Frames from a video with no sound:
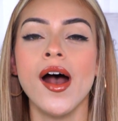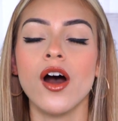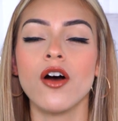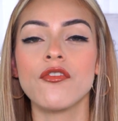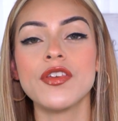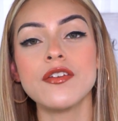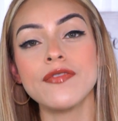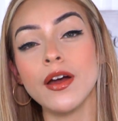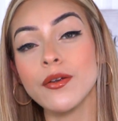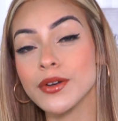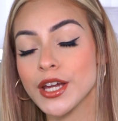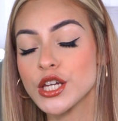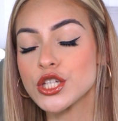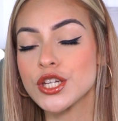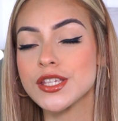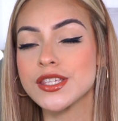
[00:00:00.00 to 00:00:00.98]
of the
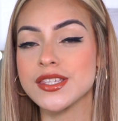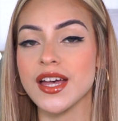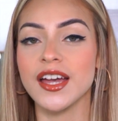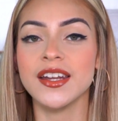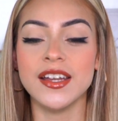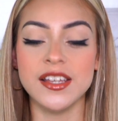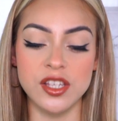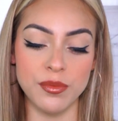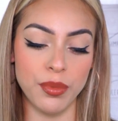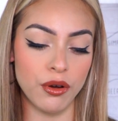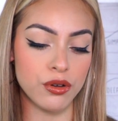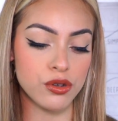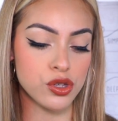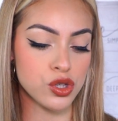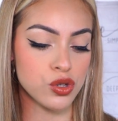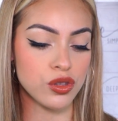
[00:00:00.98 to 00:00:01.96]
foundation side as
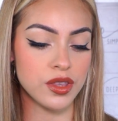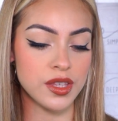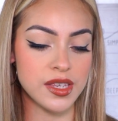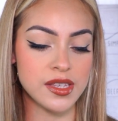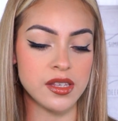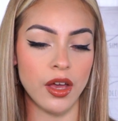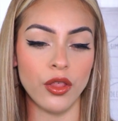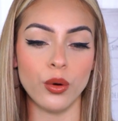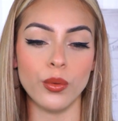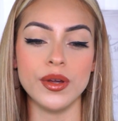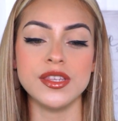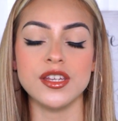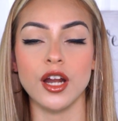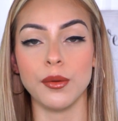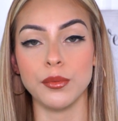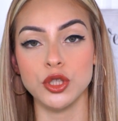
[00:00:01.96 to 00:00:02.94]
opposed to these other
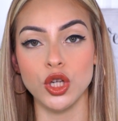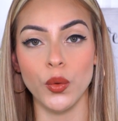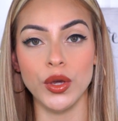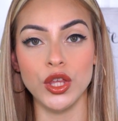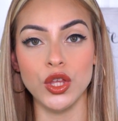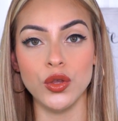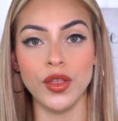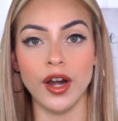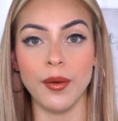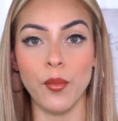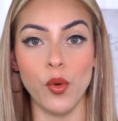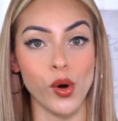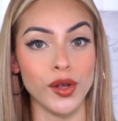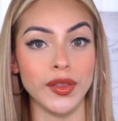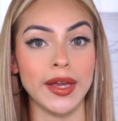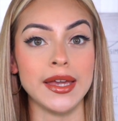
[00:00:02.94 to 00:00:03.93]
ones that I'm showing you that are
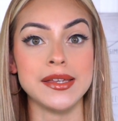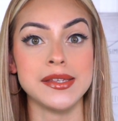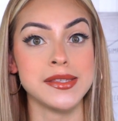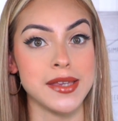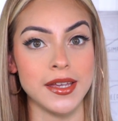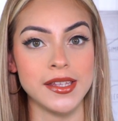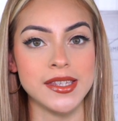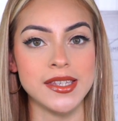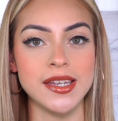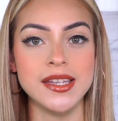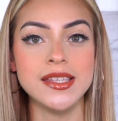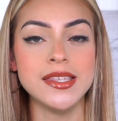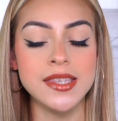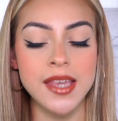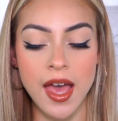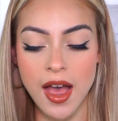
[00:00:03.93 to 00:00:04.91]
more like skin
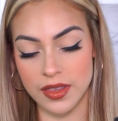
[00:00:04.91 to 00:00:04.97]
tints.